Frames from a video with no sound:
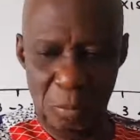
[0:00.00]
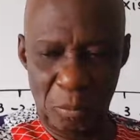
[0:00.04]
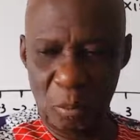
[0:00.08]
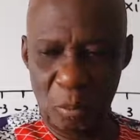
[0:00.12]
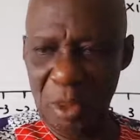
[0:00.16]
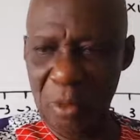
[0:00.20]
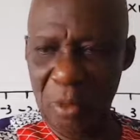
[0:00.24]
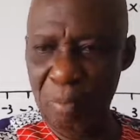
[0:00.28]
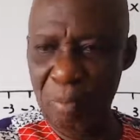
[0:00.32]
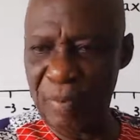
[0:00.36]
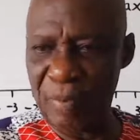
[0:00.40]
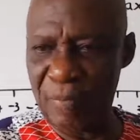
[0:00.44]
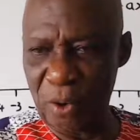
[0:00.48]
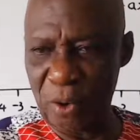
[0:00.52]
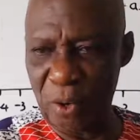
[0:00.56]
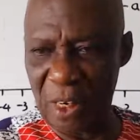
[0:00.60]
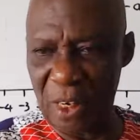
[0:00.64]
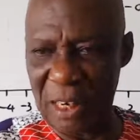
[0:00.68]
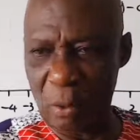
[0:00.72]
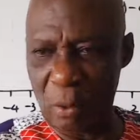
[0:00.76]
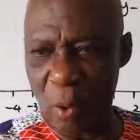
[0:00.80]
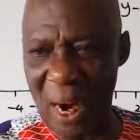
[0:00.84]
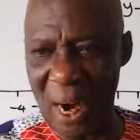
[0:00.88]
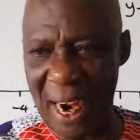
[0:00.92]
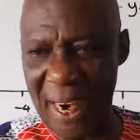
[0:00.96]
before the
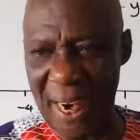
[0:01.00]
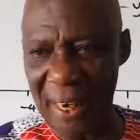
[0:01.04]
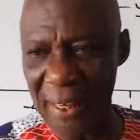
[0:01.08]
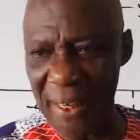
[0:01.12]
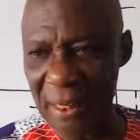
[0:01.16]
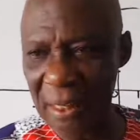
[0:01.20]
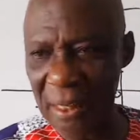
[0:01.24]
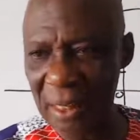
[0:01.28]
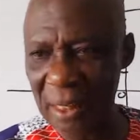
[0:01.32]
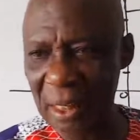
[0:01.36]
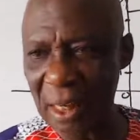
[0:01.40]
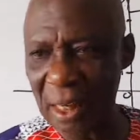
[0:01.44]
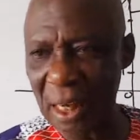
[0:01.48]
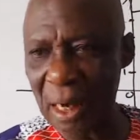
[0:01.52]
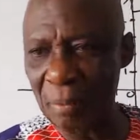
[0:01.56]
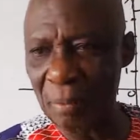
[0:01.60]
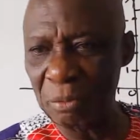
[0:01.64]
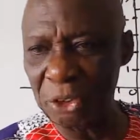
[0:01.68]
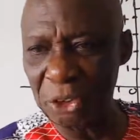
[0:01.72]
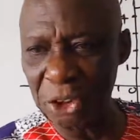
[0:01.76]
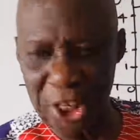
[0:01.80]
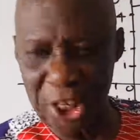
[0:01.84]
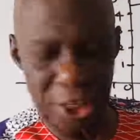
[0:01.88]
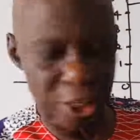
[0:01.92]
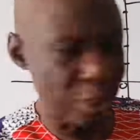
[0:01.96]
y
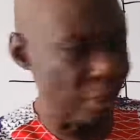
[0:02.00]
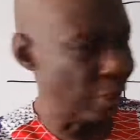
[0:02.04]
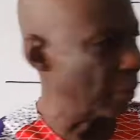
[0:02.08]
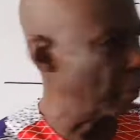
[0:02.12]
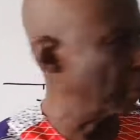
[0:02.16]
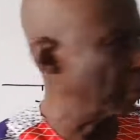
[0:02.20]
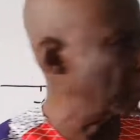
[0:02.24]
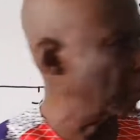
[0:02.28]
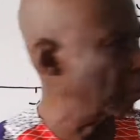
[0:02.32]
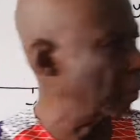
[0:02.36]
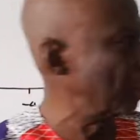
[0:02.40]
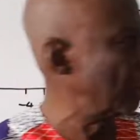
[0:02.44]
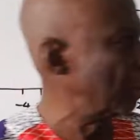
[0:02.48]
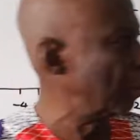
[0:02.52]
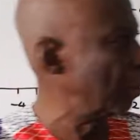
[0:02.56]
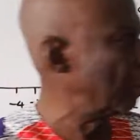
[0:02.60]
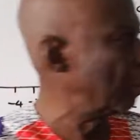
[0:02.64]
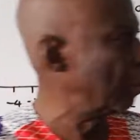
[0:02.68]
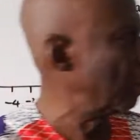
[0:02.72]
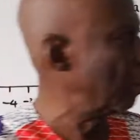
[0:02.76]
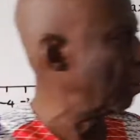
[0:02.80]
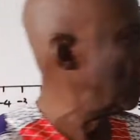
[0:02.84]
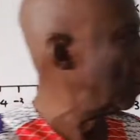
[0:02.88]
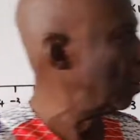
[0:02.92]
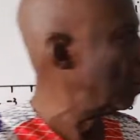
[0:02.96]
comes in.
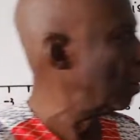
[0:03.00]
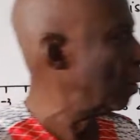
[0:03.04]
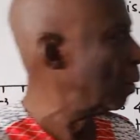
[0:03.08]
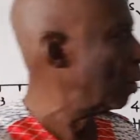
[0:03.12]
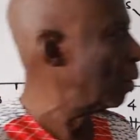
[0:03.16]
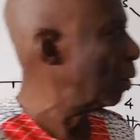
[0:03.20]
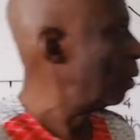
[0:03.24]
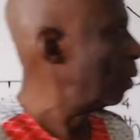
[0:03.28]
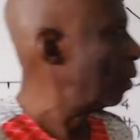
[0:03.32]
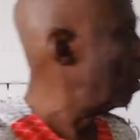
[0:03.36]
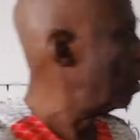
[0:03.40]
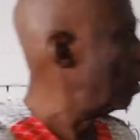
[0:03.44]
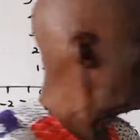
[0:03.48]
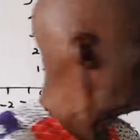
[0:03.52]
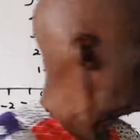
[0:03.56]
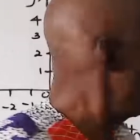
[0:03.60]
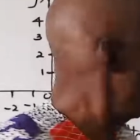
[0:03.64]
So that's